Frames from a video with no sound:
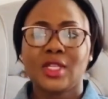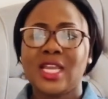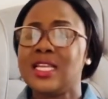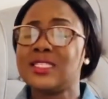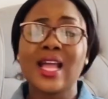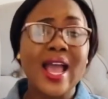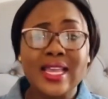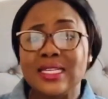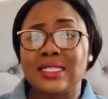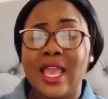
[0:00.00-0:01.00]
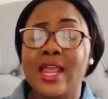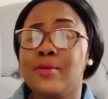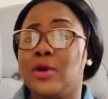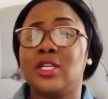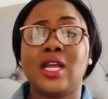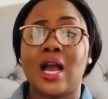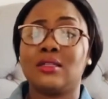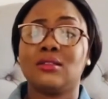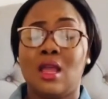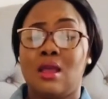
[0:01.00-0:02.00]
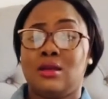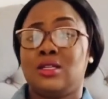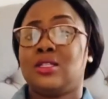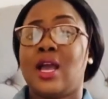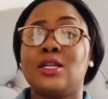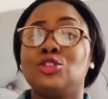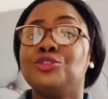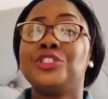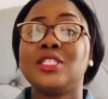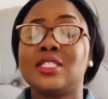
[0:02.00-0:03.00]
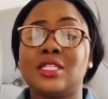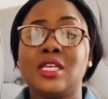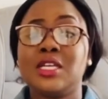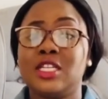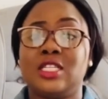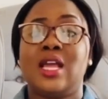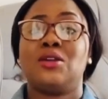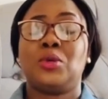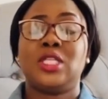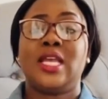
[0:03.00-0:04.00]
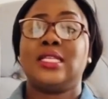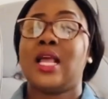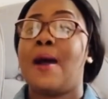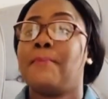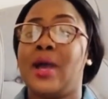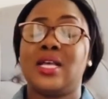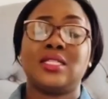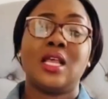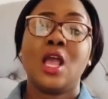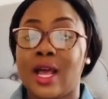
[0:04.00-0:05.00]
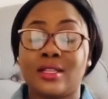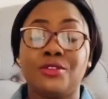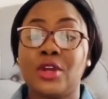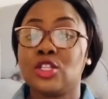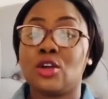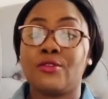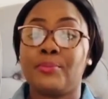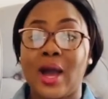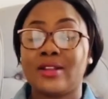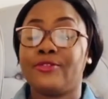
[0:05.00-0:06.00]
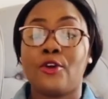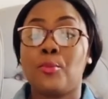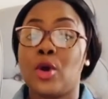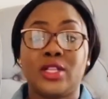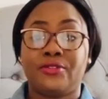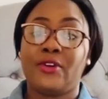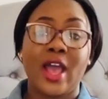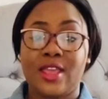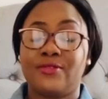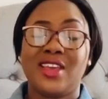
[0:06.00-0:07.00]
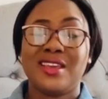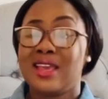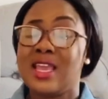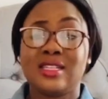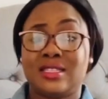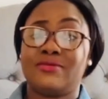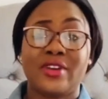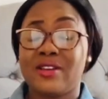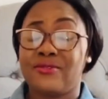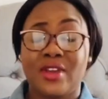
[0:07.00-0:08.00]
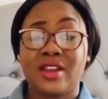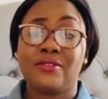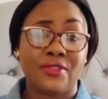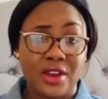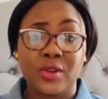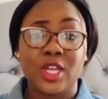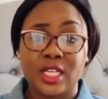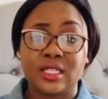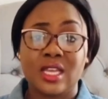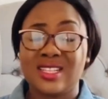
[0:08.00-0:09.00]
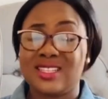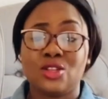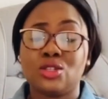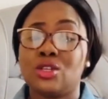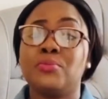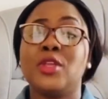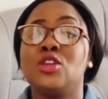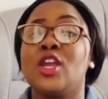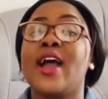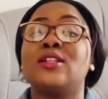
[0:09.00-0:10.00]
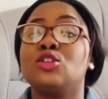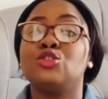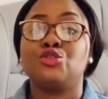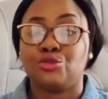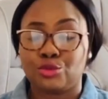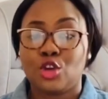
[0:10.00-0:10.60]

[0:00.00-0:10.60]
It's that easy. Anybody can do this English language test and pass at the rate of band 4.5. It's very, very easy. It's not something you cannot do.